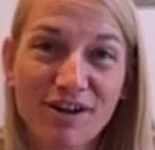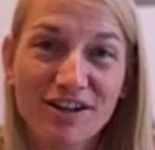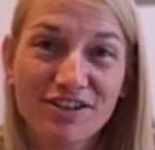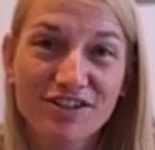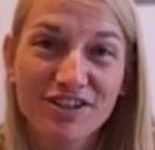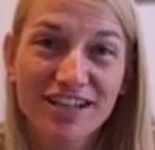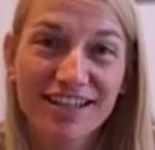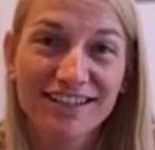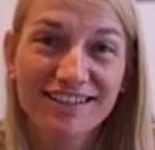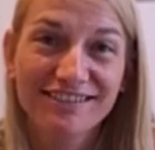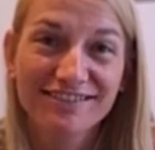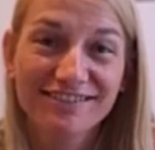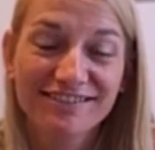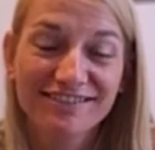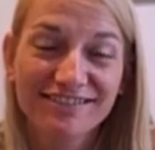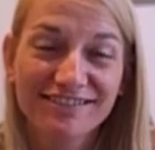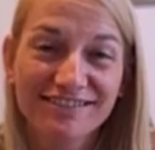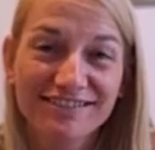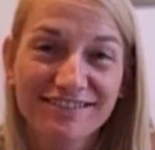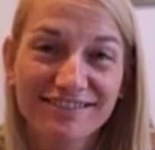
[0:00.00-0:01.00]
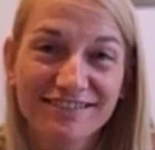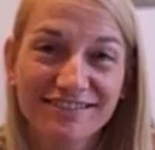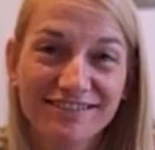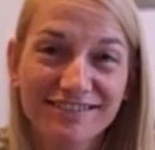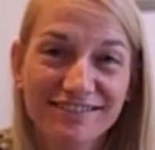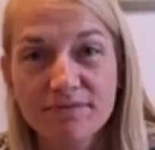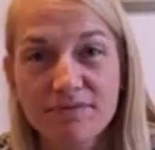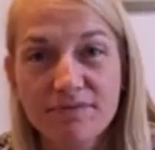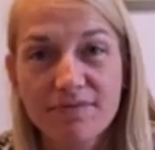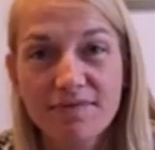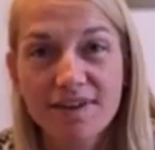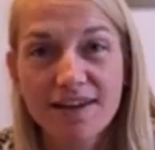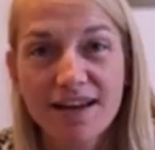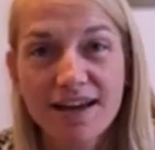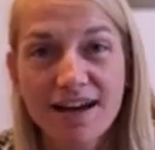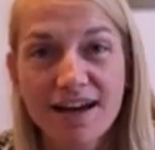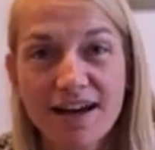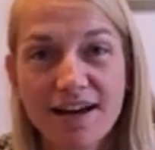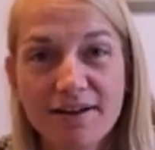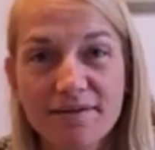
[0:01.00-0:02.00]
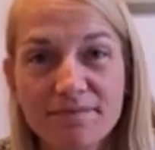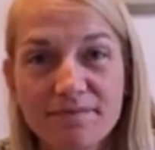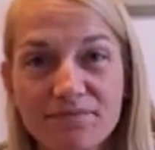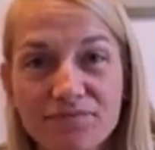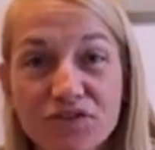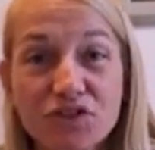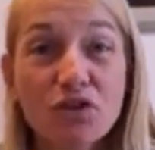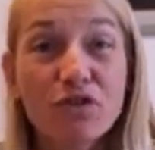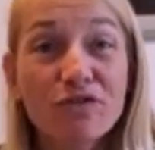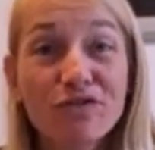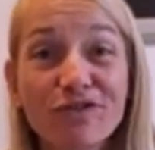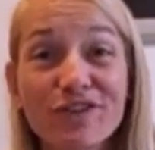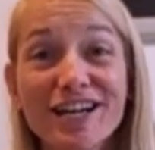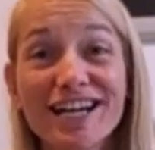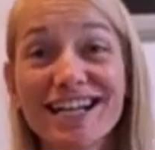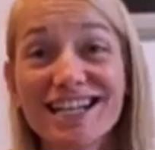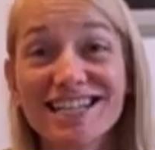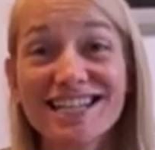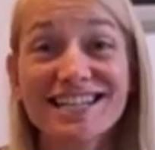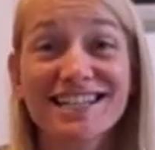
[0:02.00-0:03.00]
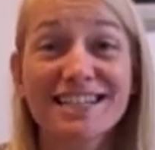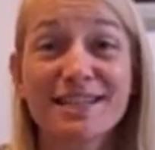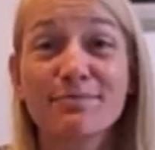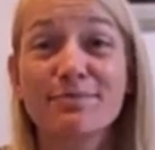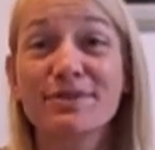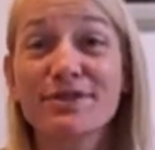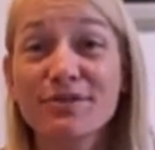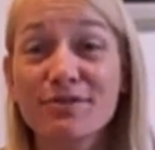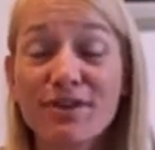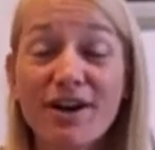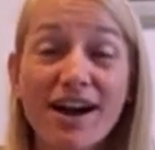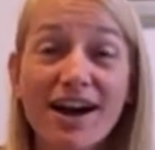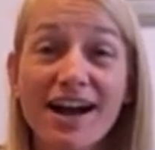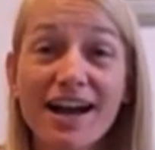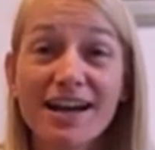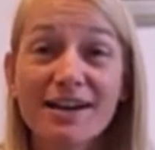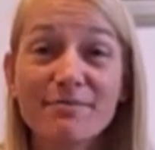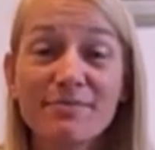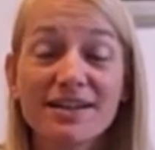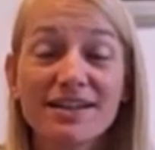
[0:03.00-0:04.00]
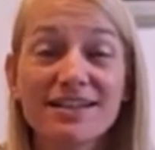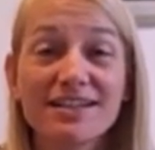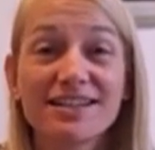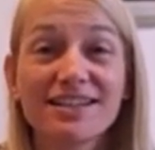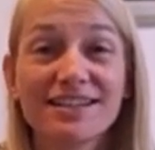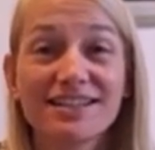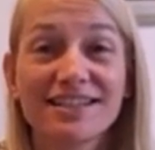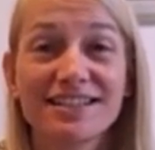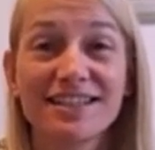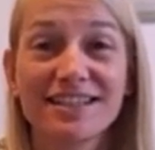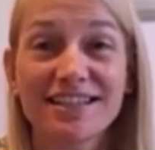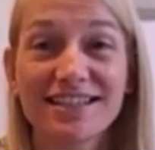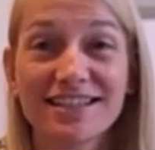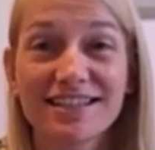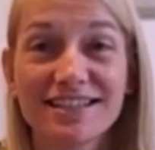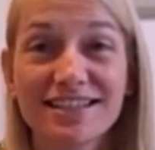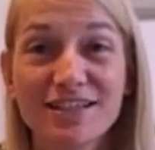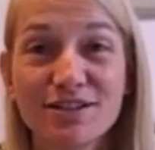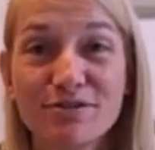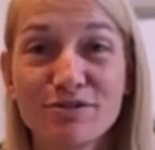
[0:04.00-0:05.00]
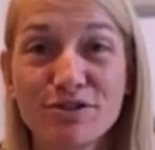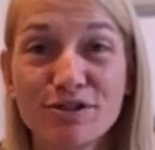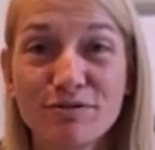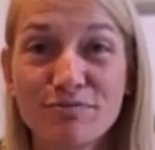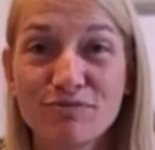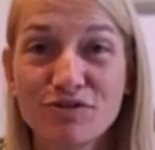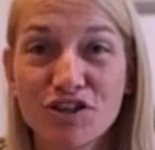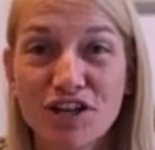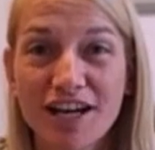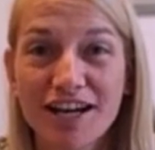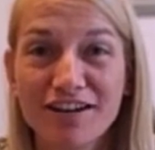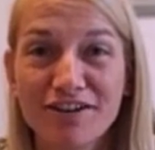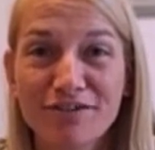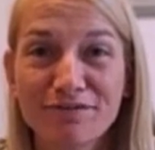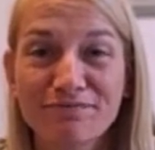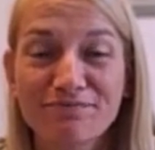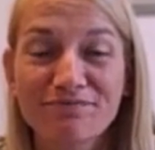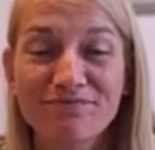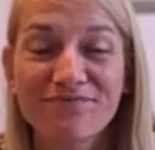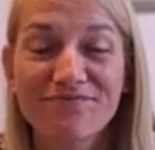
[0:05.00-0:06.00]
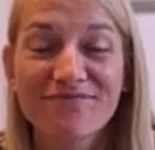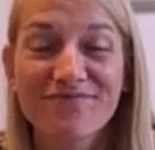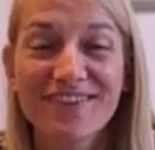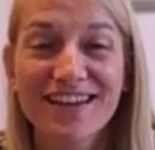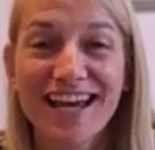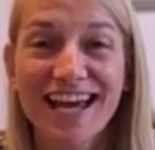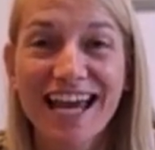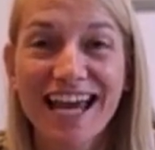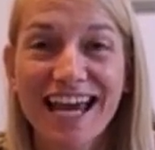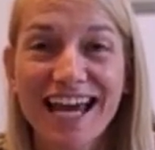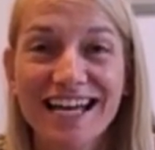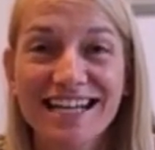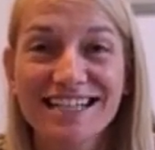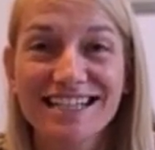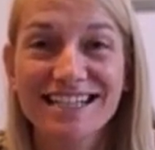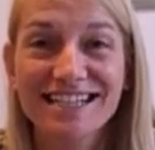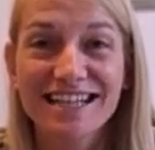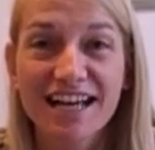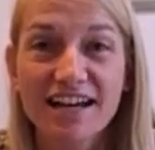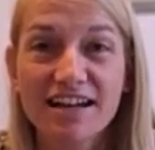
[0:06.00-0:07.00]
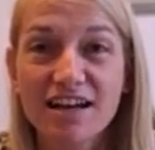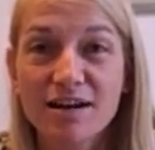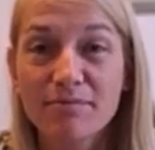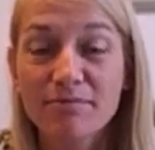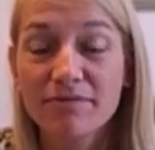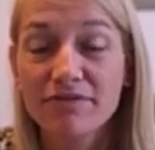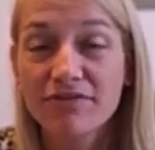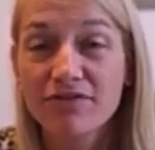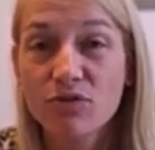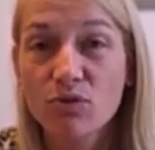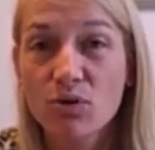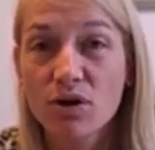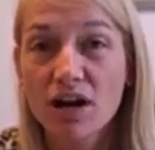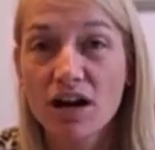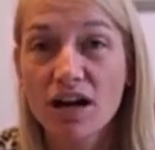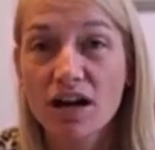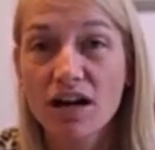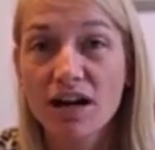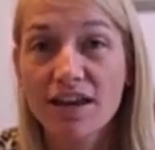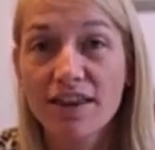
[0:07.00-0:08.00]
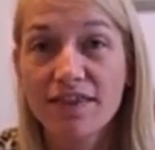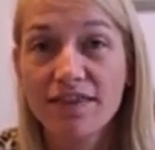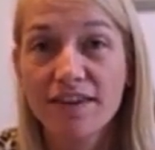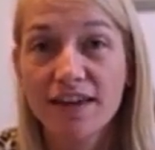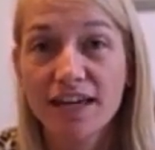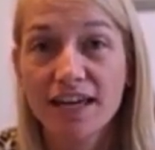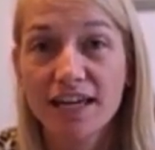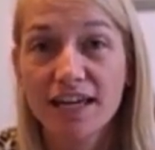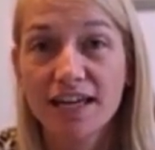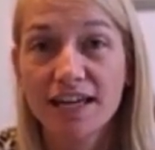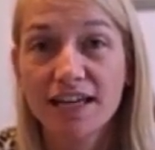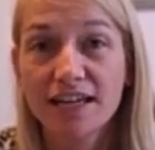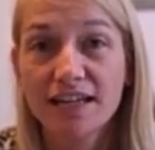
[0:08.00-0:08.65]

watching. Um, don't forget to subscribe to this YouTube channel and sign up for the